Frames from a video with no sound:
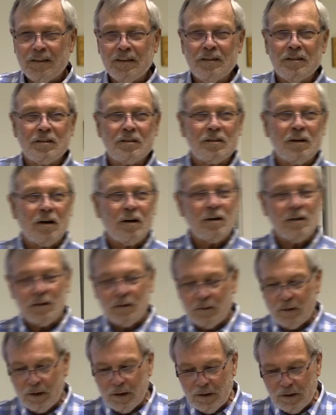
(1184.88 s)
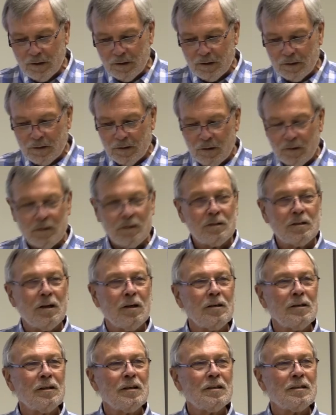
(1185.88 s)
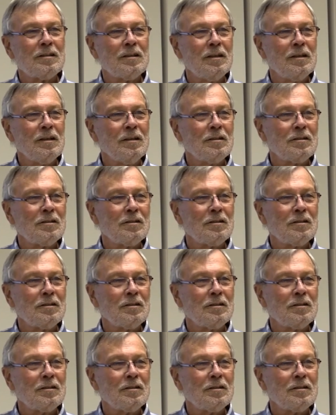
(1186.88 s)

didn't start in Greeley or go to Salt Lake City,